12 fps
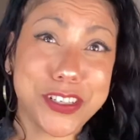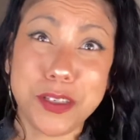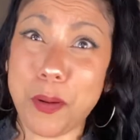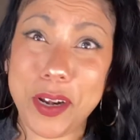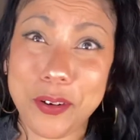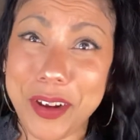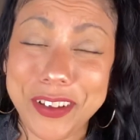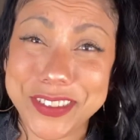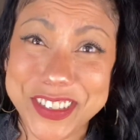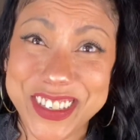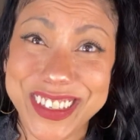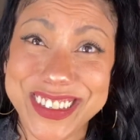spreading around
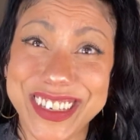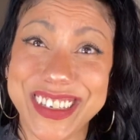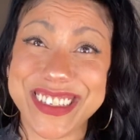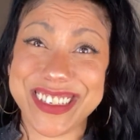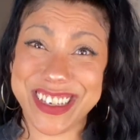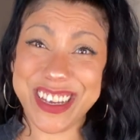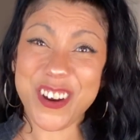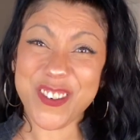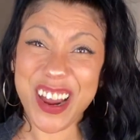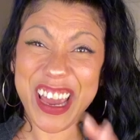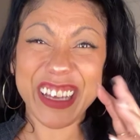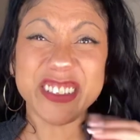diseases,
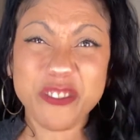right?